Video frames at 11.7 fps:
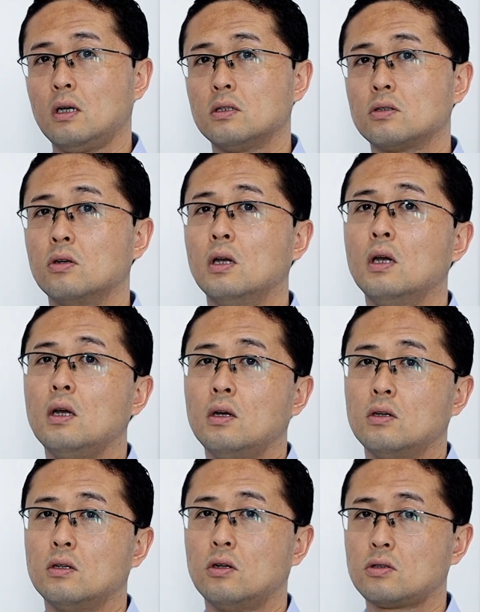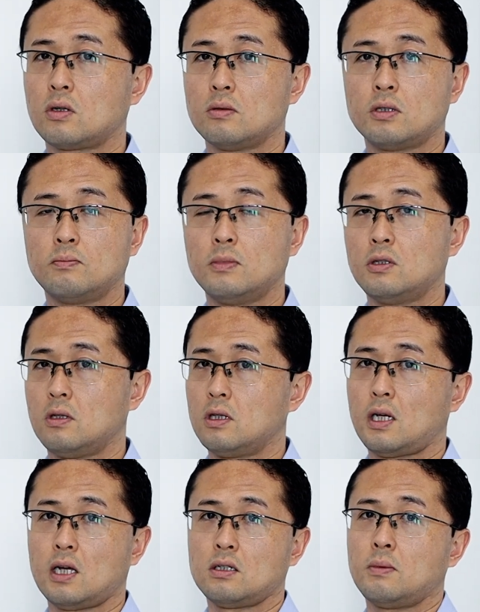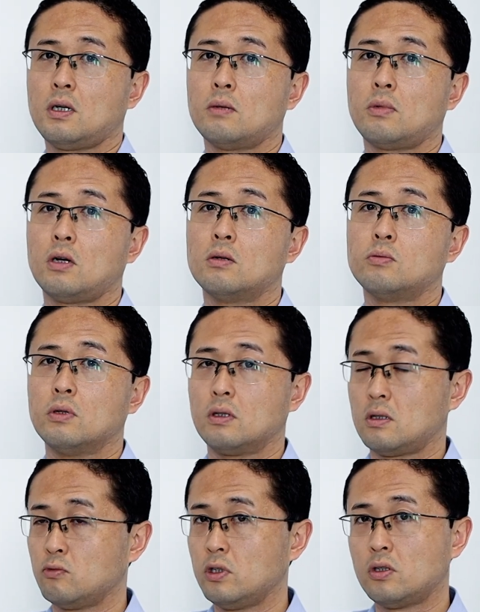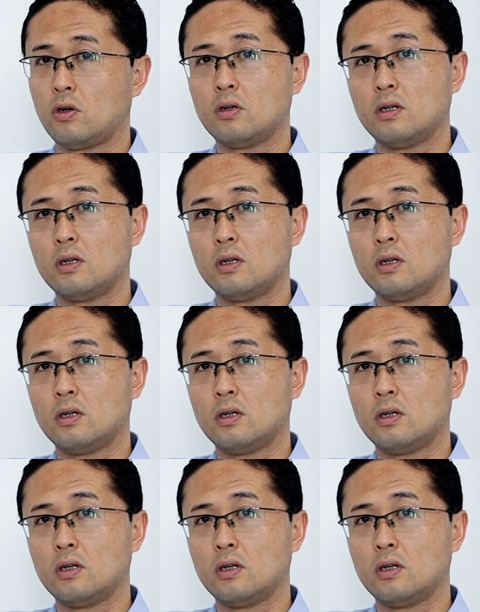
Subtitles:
And so a lot of times the case I've been able to help with, we don't